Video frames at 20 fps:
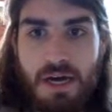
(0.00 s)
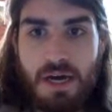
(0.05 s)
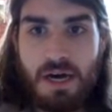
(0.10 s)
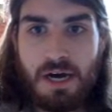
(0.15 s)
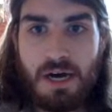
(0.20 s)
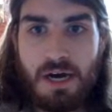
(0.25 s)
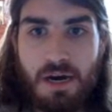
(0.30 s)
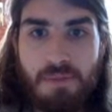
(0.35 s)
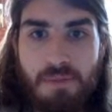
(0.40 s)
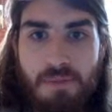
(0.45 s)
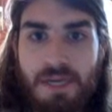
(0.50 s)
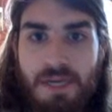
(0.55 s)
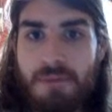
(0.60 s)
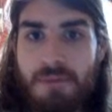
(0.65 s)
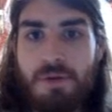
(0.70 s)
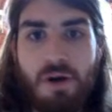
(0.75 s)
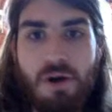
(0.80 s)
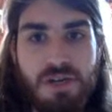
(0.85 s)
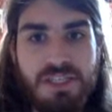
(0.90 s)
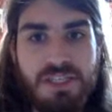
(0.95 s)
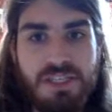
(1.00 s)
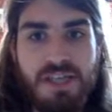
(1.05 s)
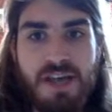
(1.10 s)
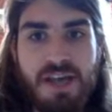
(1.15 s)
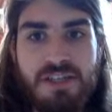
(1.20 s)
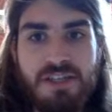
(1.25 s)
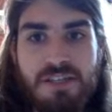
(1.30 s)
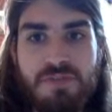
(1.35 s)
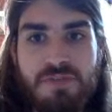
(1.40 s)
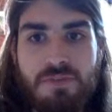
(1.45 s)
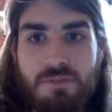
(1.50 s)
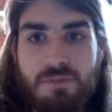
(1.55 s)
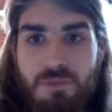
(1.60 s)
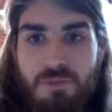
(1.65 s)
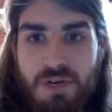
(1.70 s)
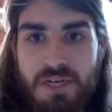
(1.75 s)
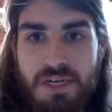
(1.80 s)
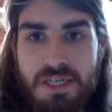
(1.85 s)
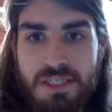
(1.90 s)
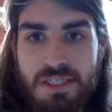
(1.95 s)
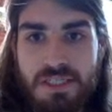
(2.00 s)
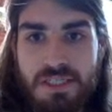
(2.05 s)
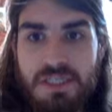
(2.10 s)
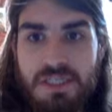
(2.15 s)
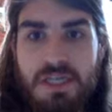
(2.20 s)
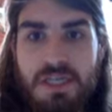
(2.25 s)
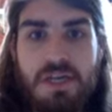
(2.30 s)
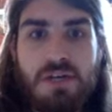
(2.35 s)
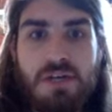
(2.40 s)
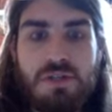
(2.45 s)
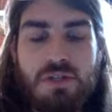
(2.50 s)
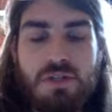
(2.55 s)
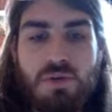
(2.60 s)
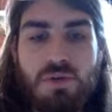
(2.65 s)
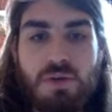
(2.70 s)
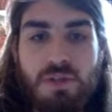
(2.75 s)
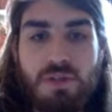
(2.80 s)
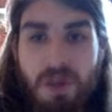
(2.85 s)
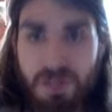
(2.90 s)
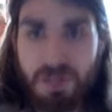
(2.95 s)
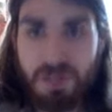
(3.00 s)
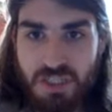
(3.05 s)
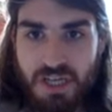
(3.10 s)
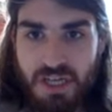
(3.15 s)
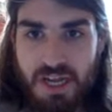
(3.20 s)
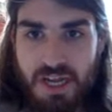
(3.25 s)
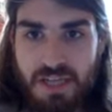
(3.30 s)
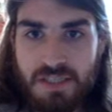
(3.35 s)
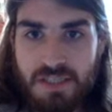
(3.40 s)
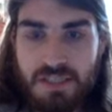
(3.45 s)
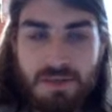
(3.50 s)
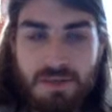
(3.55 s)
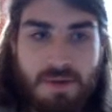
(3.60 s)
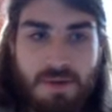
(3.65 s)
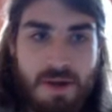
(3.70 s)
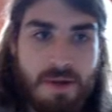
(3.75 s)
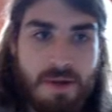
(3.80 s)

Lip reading: They come in all sizes, from rings to long chains.